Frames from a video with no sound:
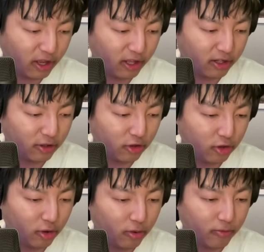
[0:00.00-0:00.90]
and
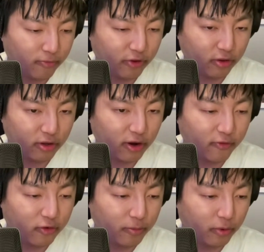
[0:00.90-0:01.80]
you don't feel
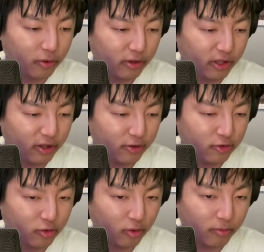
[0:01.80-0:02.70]
comfortable in
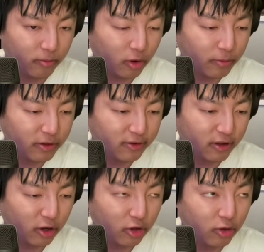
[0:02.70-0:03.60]
certain moments
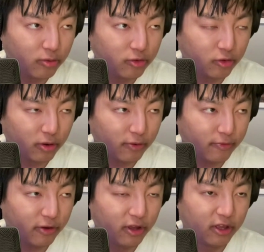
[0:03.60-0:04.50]
how do you sort
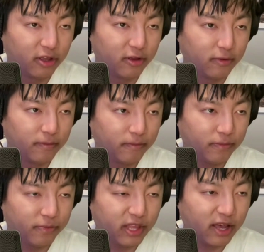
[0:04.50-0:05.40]
of
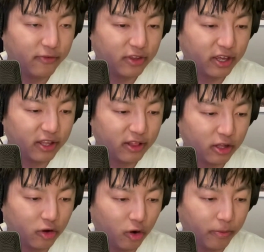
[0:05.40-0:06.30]
navigate
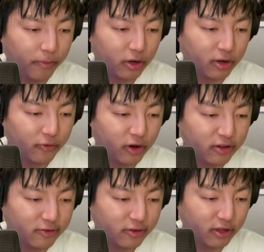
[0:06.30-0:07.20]
that open book of
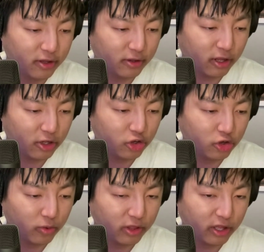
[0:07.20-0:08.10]
honesty and and
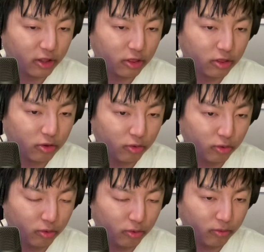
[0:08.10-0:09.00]
show that
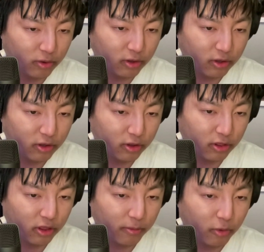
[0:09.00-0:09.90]
through
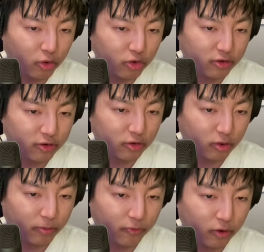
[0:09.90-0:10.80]
the emotions through
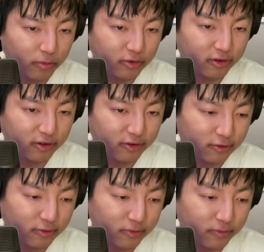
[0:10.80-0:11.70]
your performances